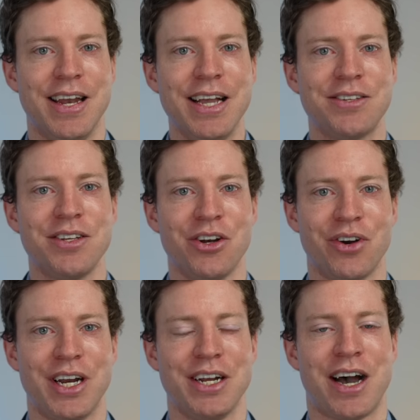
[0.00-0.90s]
The next
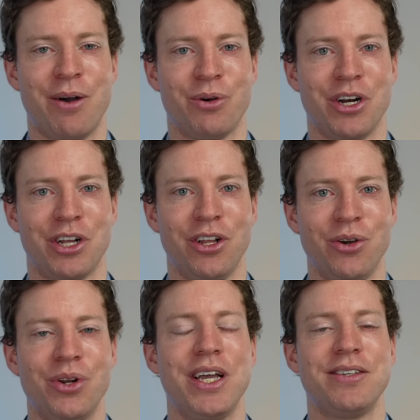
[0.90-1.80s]
ingredient I would
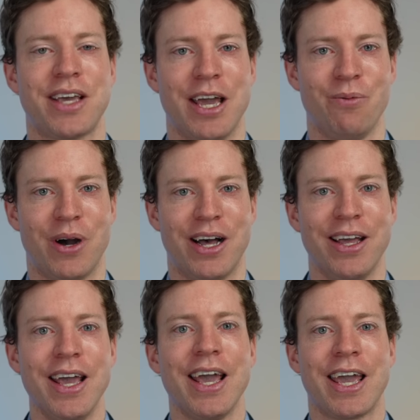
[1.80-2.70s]
include is
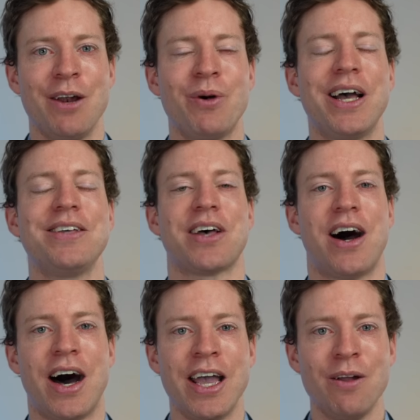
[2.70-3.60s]
quinoa. Quinoa is
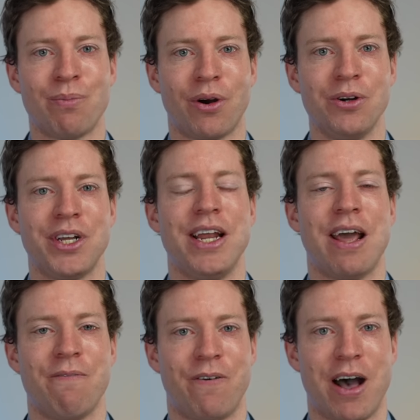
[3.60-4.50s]
high in protein
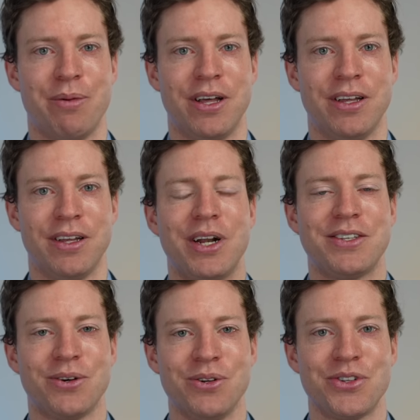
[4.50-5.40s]
and fiber, but
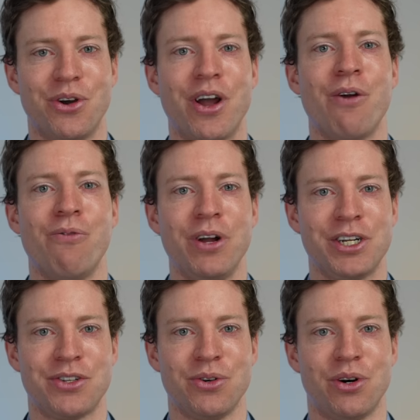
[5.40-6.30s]
it's also a
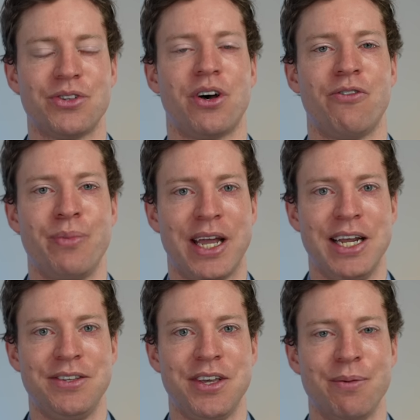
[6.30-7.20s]
rich source of
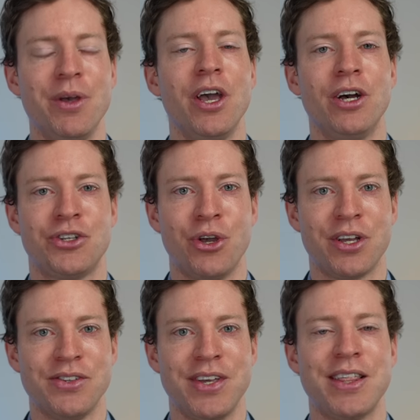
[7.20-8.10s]
magnesium. So you
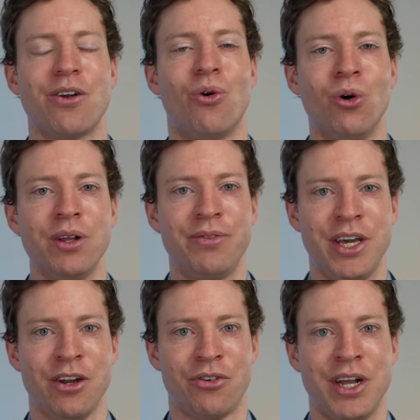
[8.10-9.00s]
can see that all of
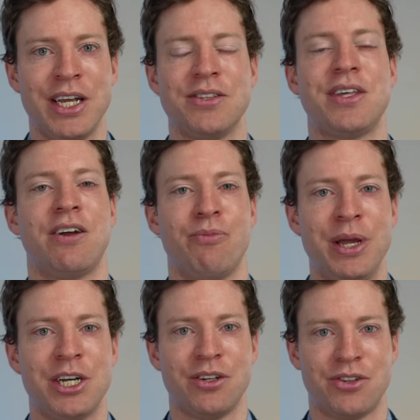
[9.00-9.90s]
the ingredients that I've
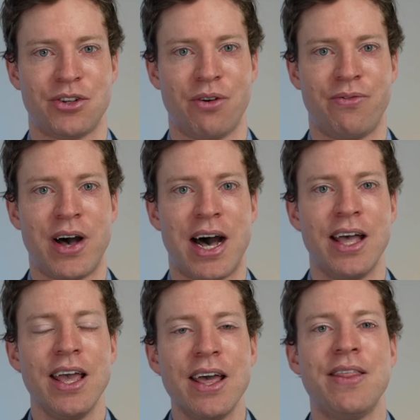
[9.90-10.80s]
mentioned so
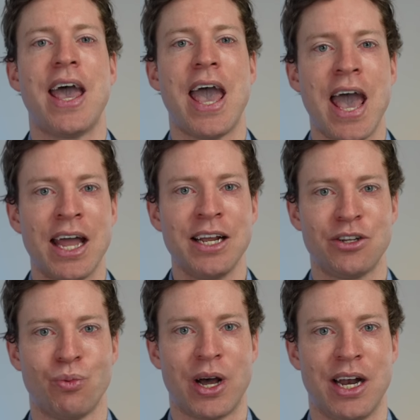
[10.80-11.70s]
far, they're
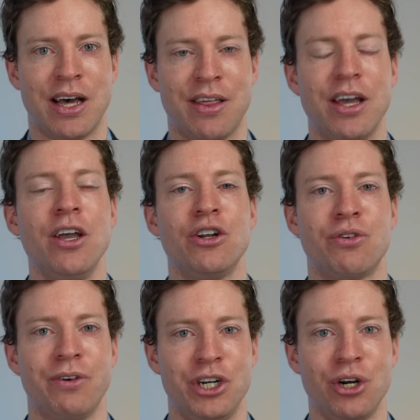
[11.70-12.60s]
adding to one another
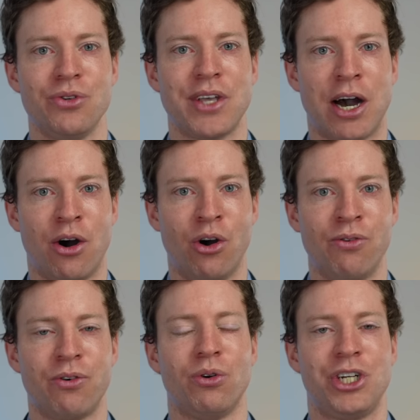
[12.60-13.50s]
to reduce our
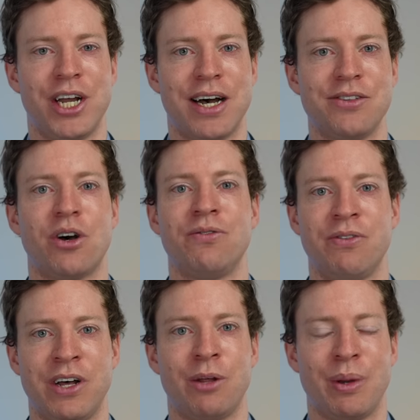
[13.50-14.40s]
overall chance of
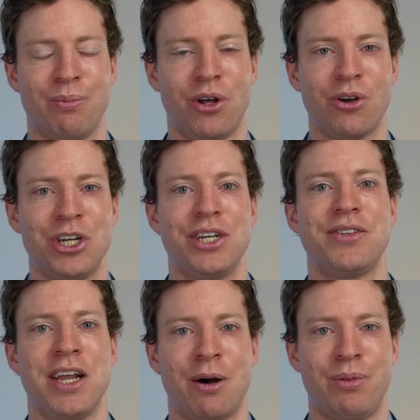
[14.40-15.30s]
developing
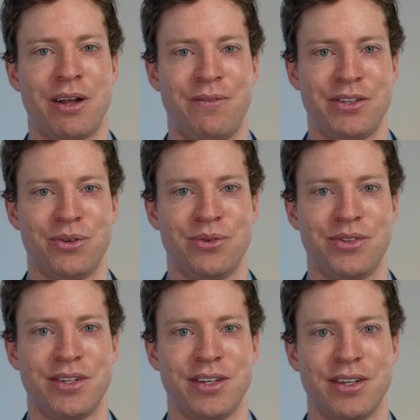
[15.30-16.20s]
blockages in our blood
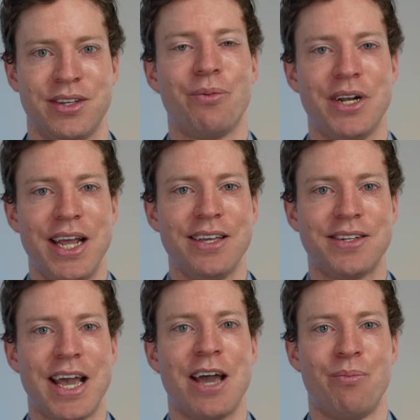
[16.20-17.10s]
vessels. I would
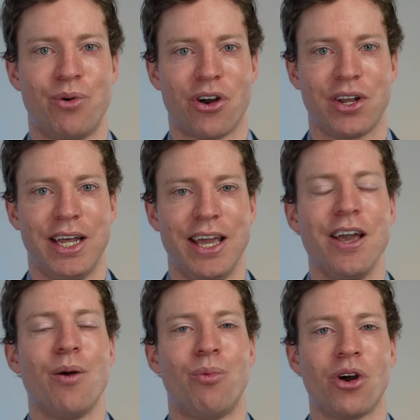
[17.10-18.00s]
next add
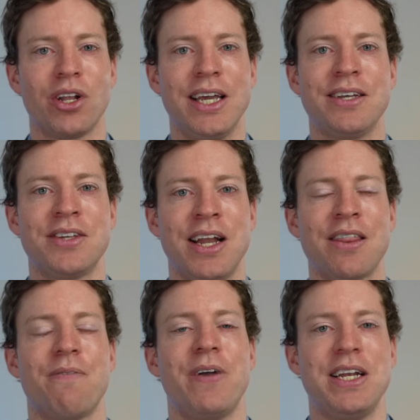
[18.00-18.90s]
broccoli. Broccoli is
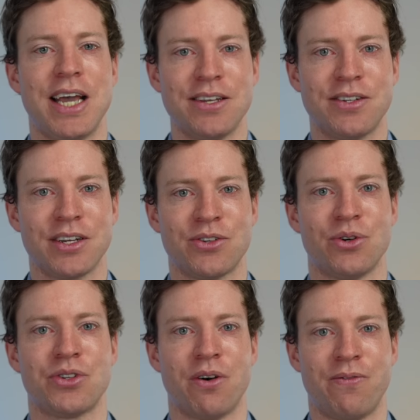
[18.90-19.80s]
another fantastic
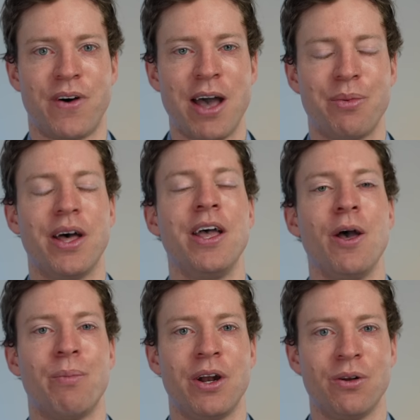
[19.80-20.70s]
source of fiber,
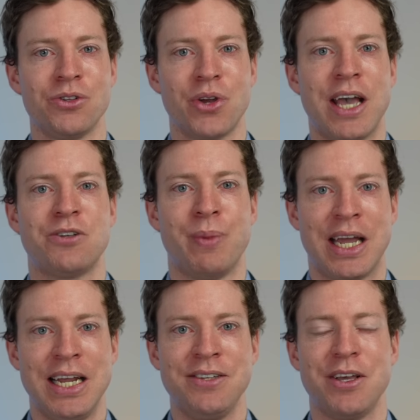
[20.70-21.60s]
but it also has
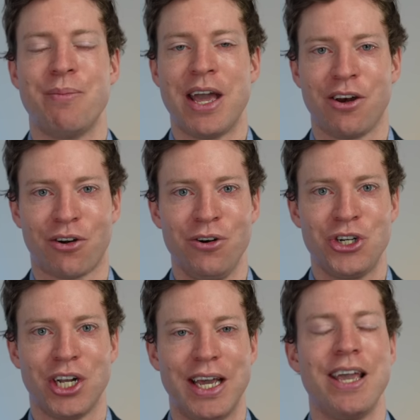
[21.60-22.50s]
magnesium and,
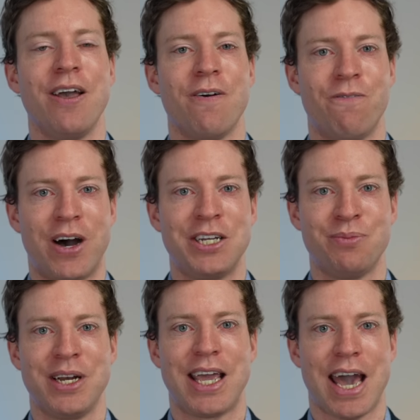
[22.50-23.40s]
crucially,
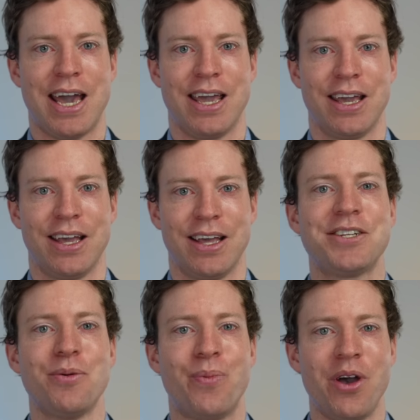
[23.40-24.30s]
vitamin K.
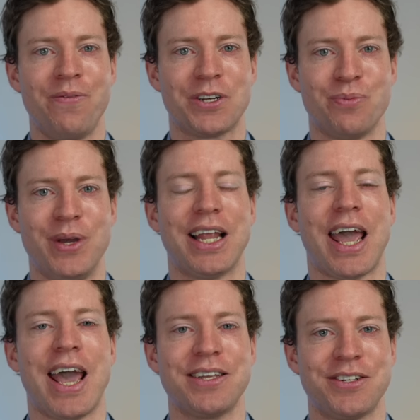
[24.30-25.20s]
And the perfect meal
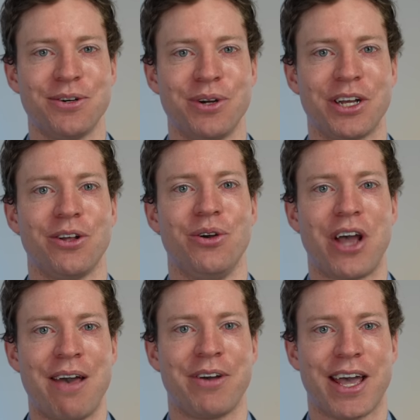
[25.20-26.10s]
has to
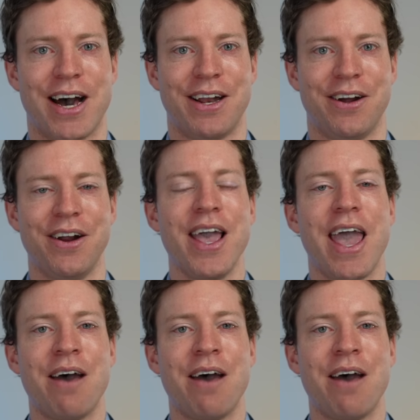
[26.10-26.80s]
include avocado.